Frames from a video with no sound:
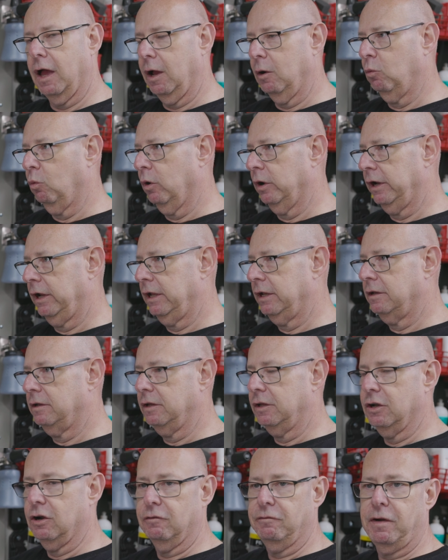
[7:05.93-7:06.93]
I wanted,
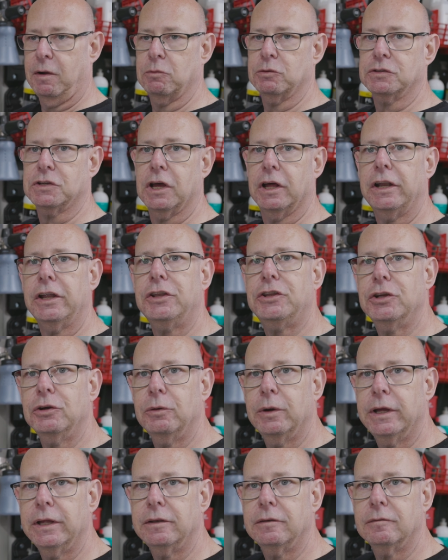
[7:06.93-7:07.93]
if I was gonna
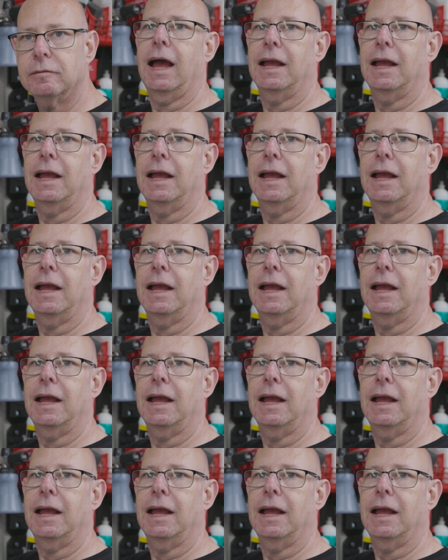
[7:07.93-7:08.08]
do it,